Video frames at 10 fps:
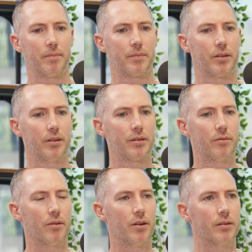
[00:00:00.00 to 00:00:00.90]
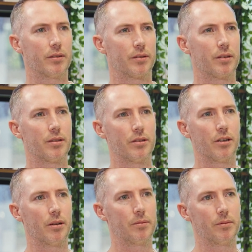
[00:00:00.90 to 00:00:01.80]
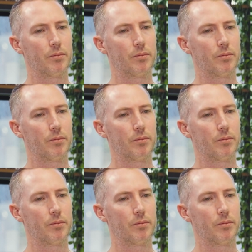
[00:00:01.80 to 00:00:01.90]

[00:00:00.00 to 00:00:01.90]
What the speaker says: certain roles and certain jobs